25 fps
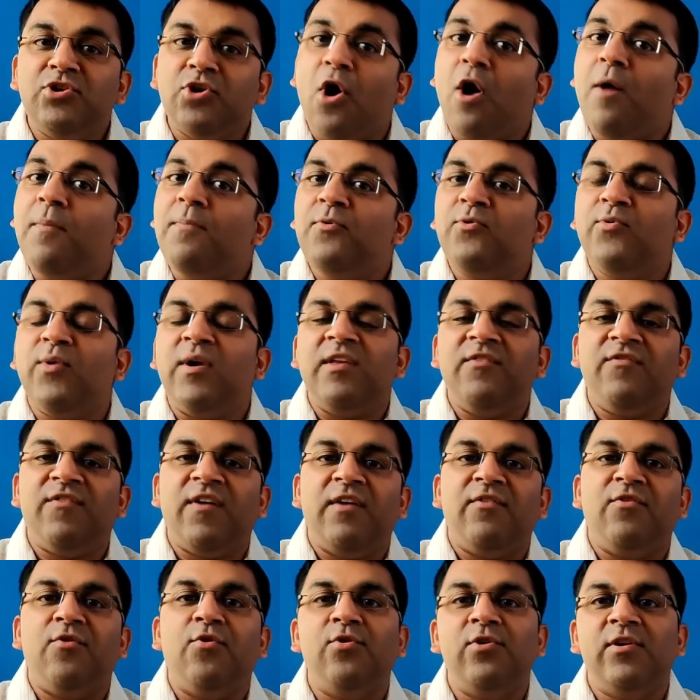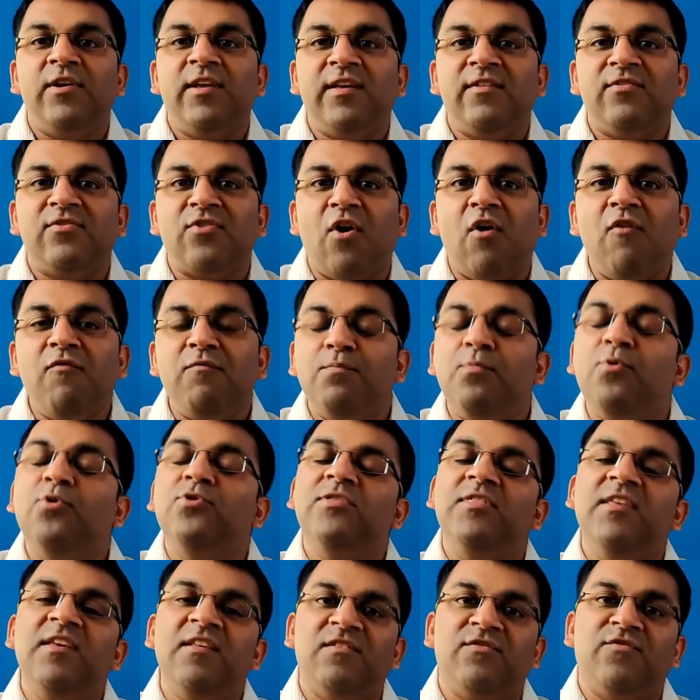top 25 holdings of
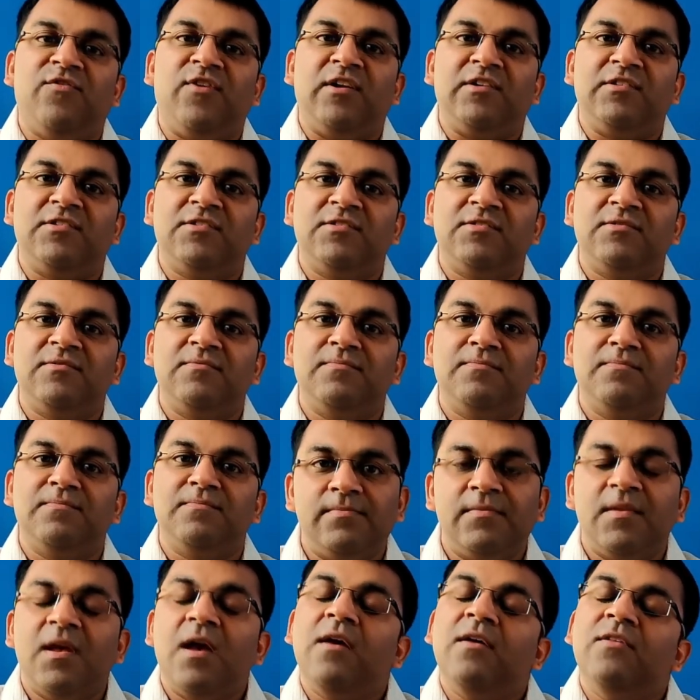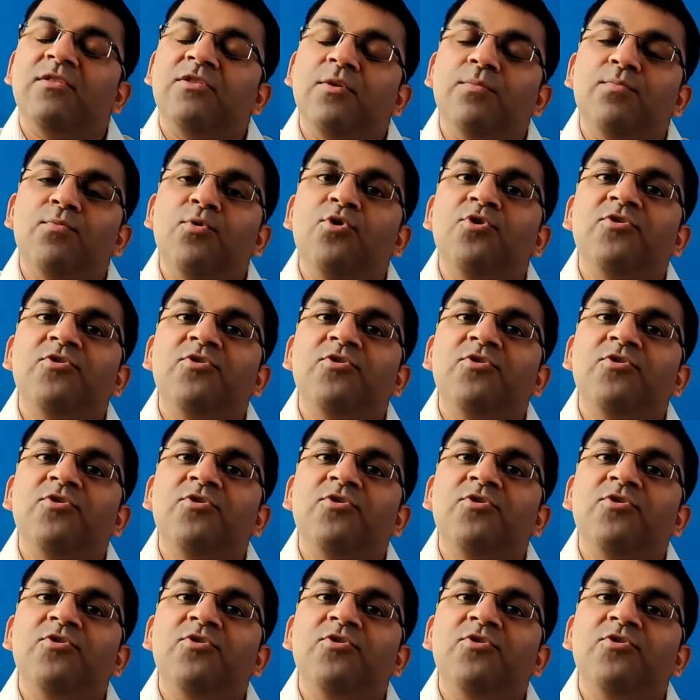both these funds. The